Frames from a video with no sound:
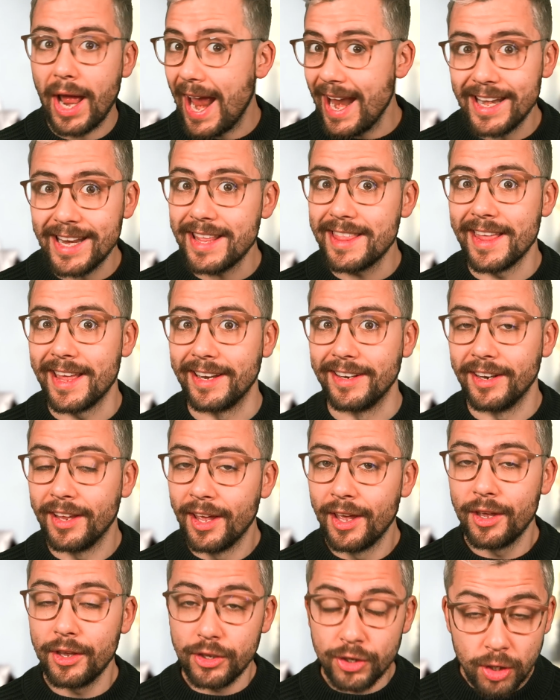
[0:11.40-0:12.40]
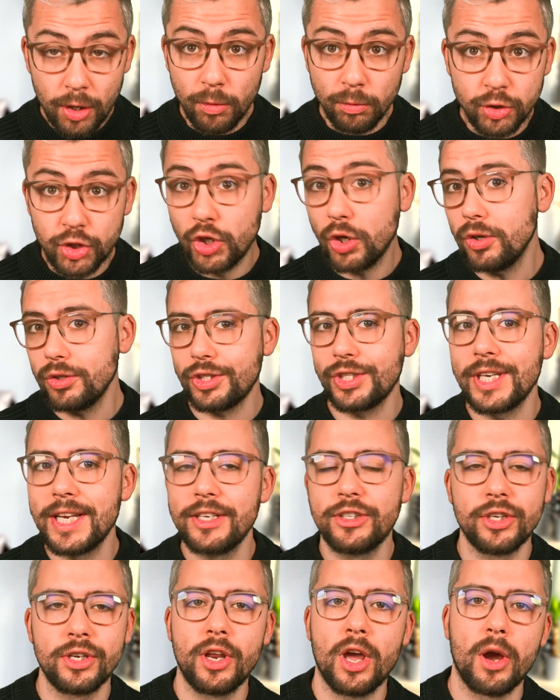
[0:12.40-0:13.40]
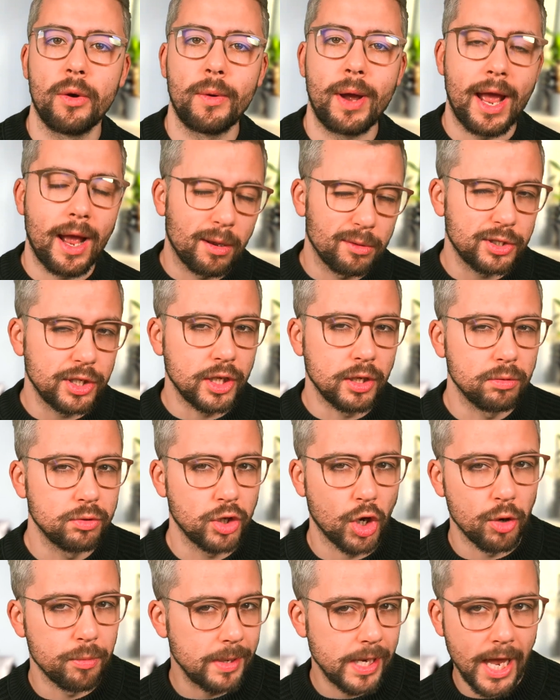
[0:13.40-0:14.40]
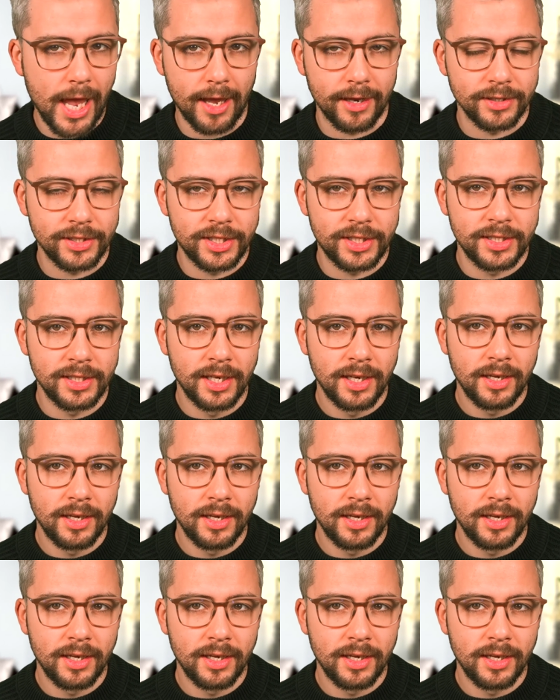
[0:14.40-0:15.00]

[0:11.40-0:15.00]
anything. You just need to know how to use OBS.